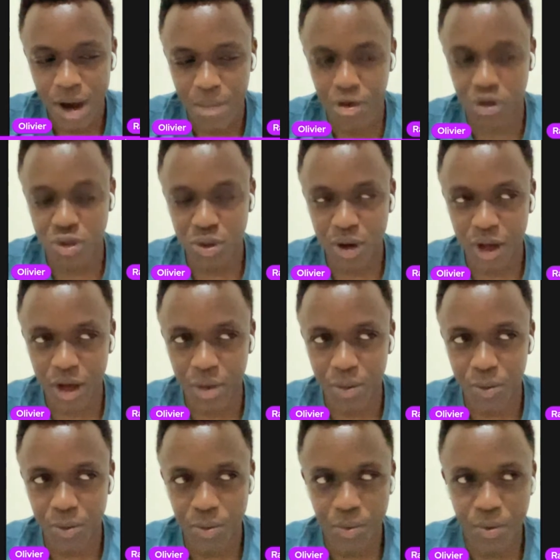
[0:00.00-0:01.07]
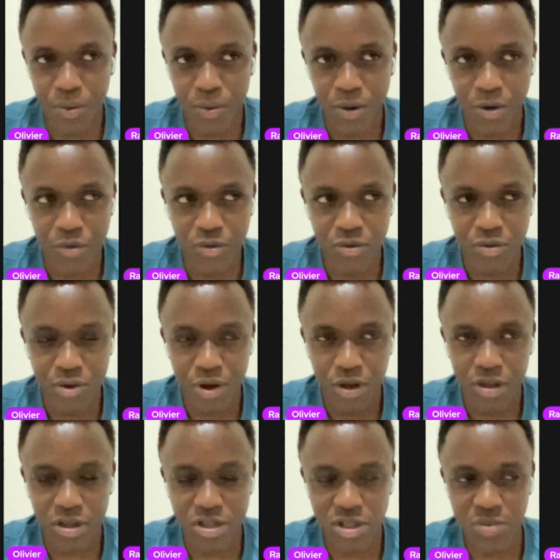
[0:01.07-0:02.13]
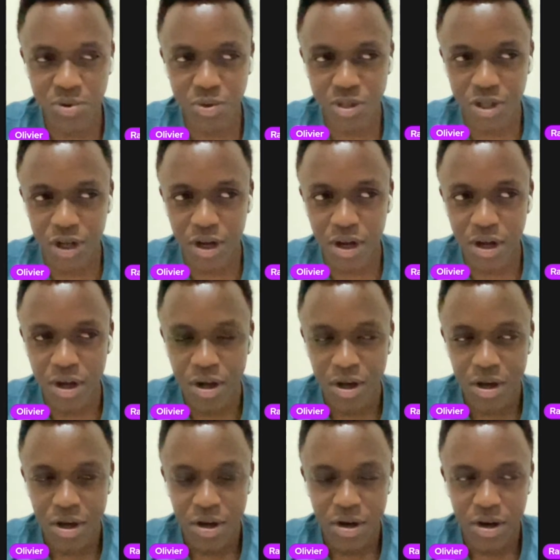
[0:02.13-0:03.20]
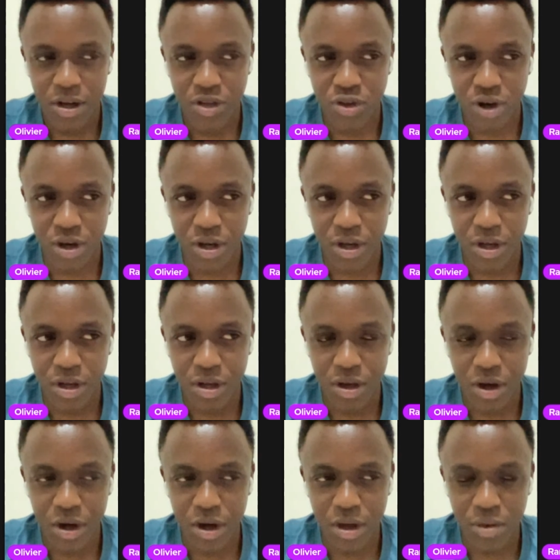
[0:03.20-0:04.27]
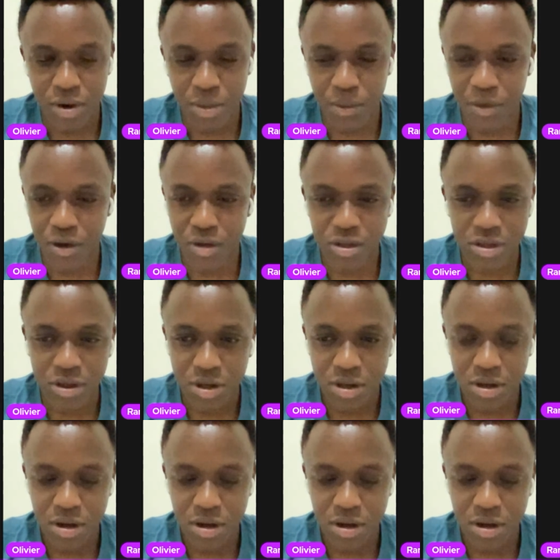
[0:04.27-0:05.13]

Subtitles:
I'm not sure like of internships which are naturally remote,